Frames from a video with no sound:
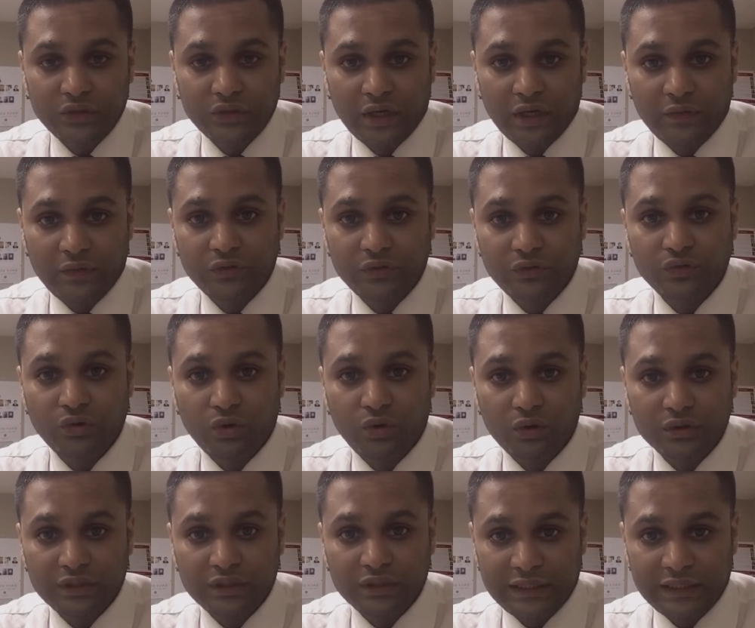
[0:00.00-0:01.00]
have to do
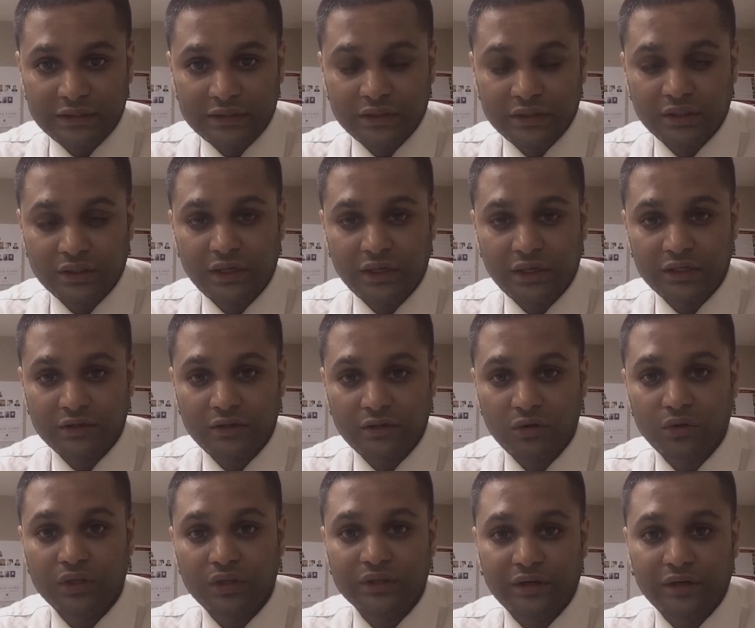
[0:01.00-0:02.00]
all the tests,
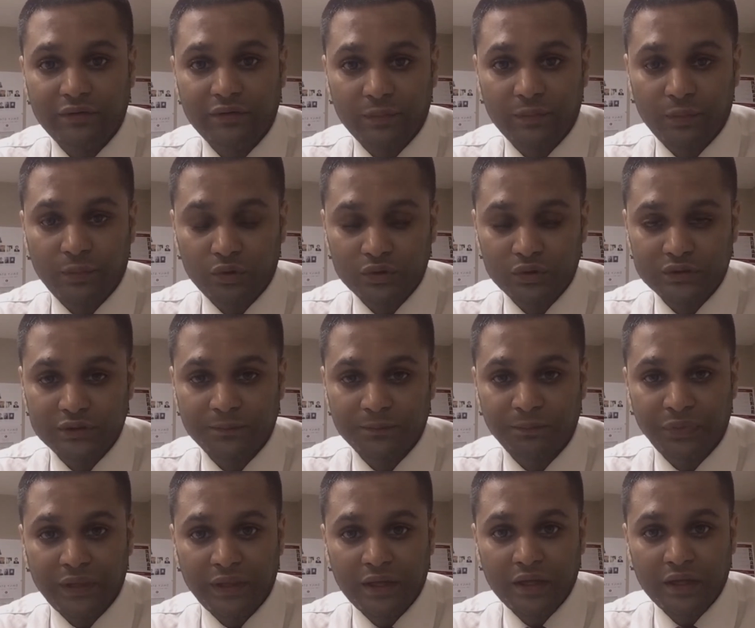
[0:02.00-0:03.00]
including the reports.
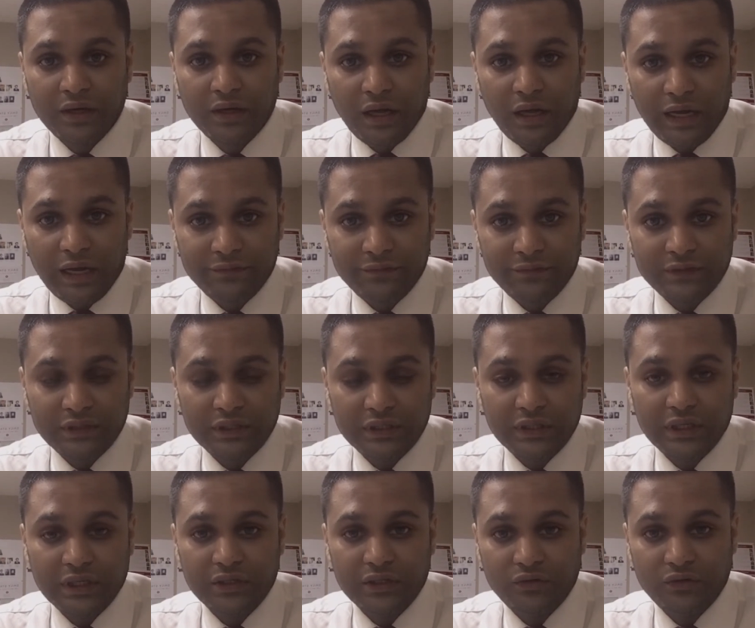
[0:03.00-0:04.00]

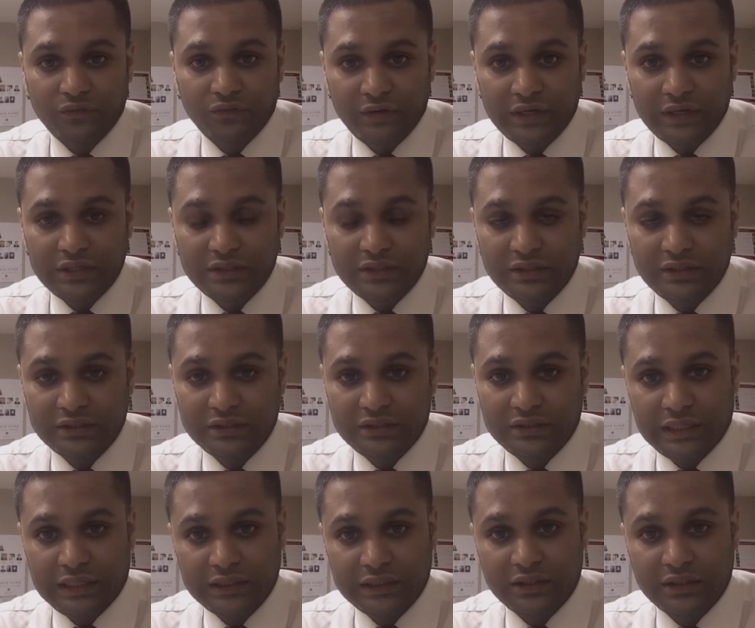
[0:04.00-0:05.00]
After you finish this
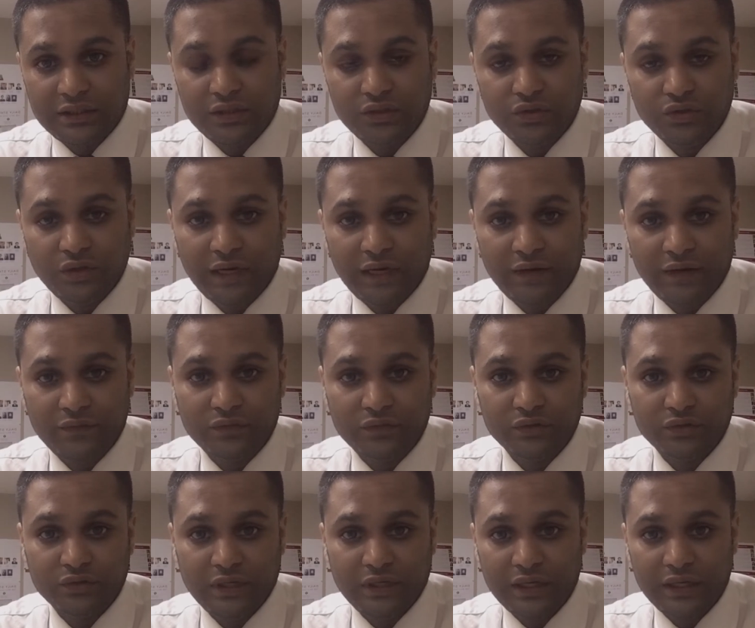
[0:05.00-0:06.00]
test, you have
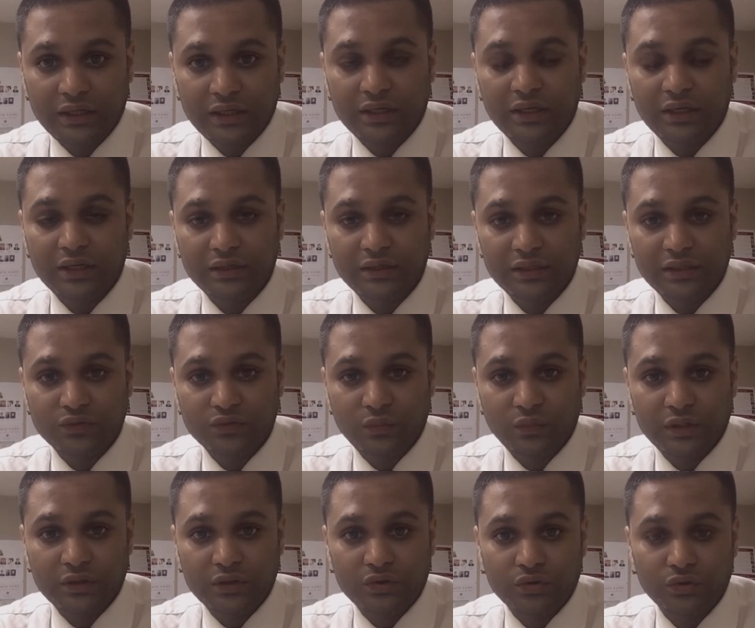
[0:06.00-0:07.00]
to take this
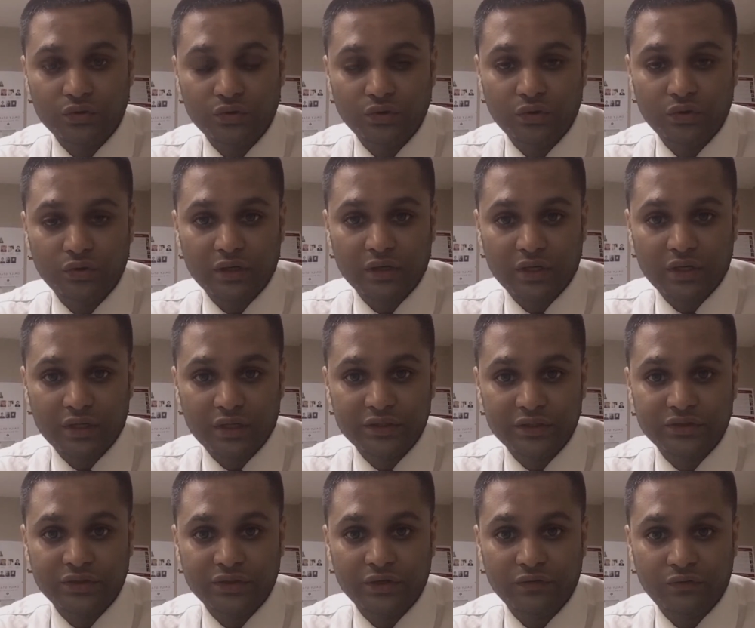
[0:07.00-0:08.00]
one to your
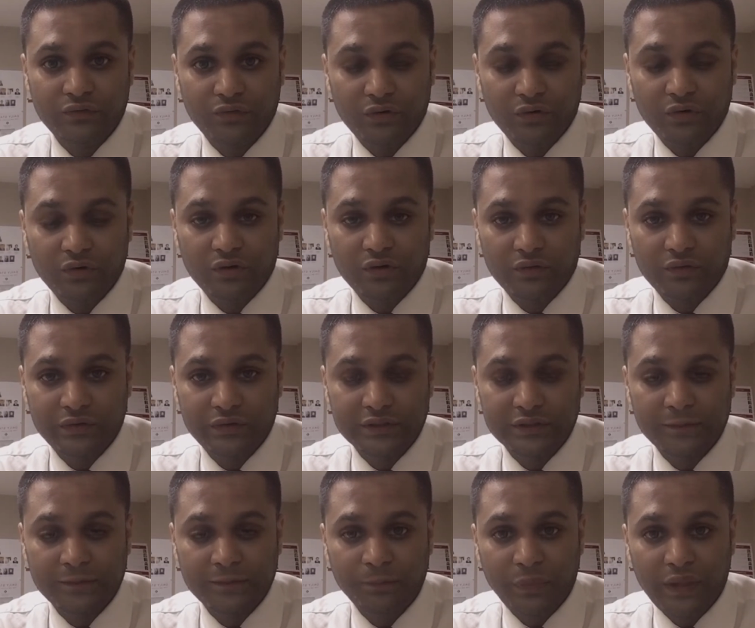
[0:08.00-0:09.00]
country foreign
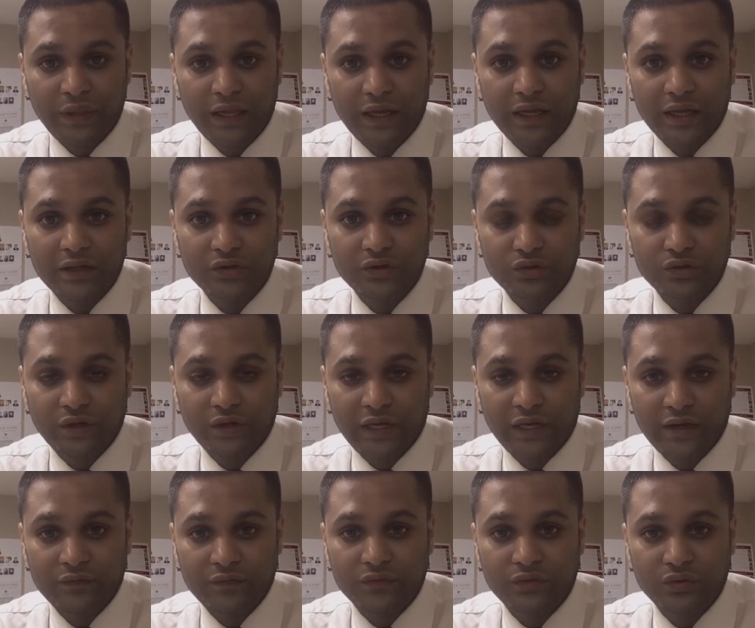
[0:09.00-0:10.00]
office, and you
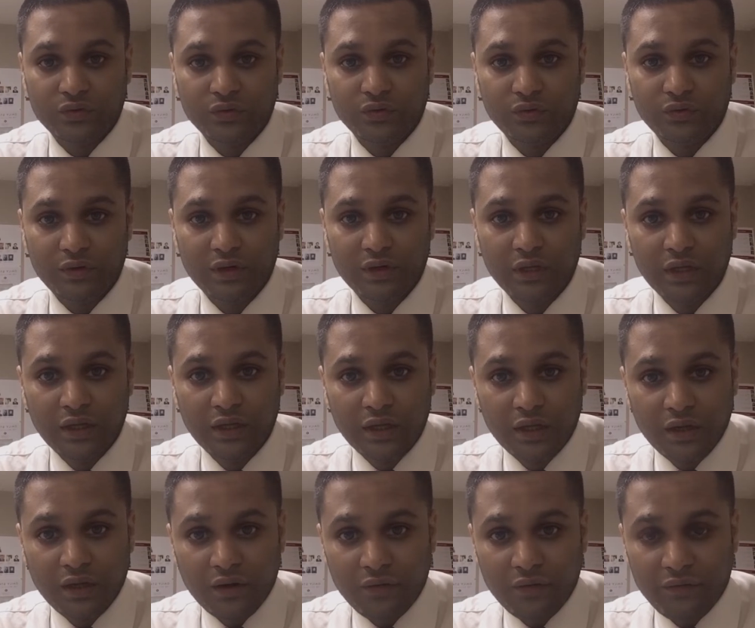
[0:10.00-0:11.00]
have to
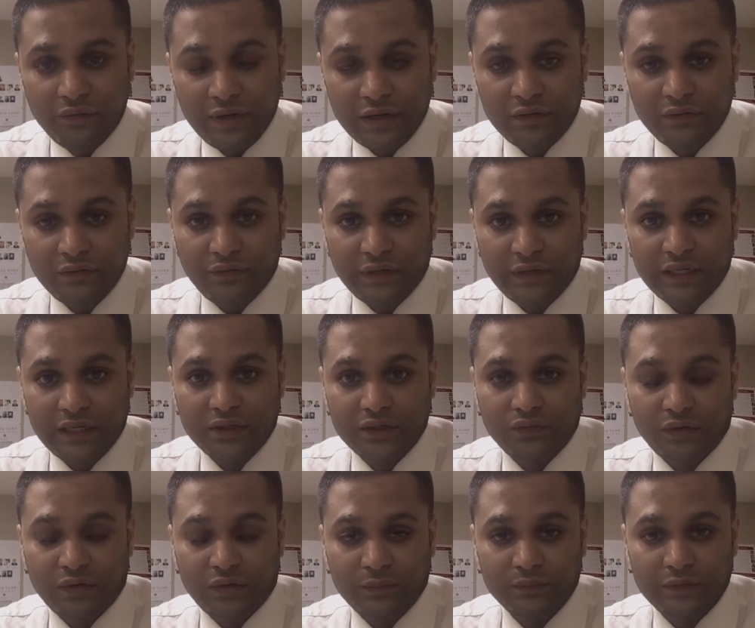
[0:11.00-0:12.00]
verify it
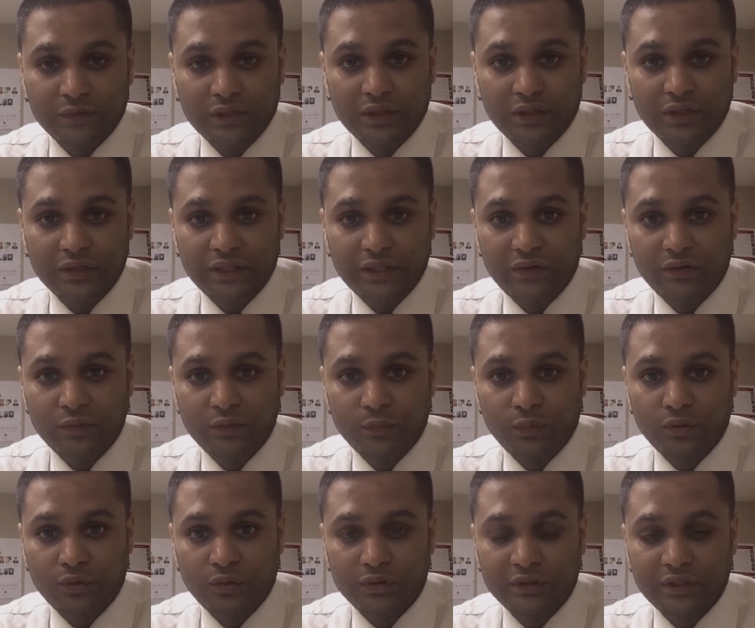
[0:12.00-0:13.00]
from there. They will
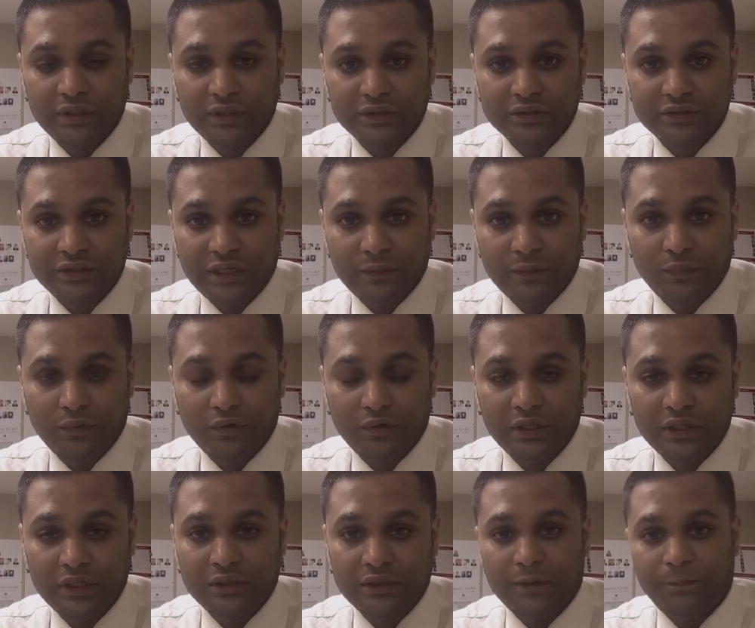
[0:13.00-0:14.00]
put their stamp on
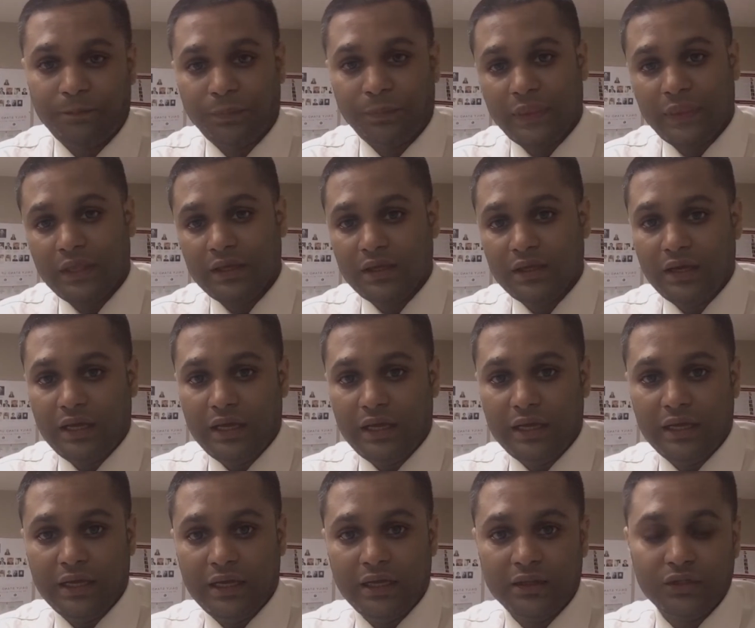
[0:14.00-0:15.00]
it.
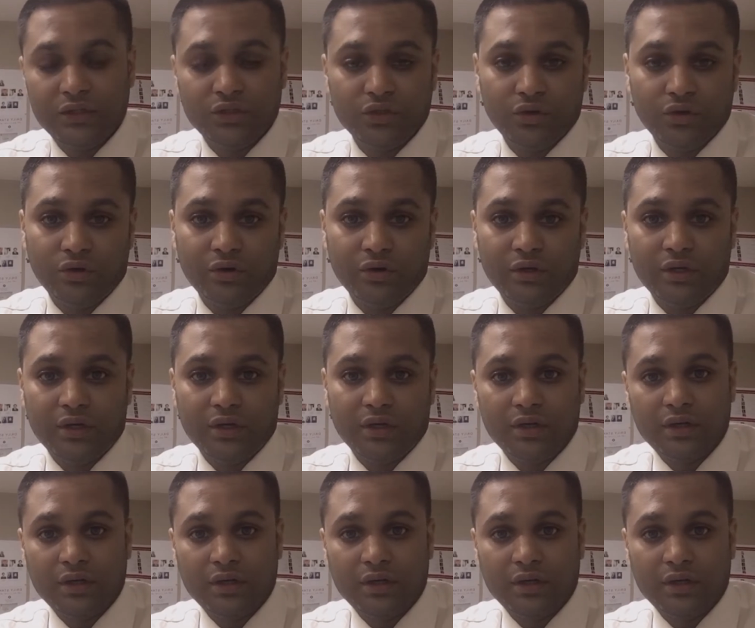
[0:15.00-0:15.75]
And your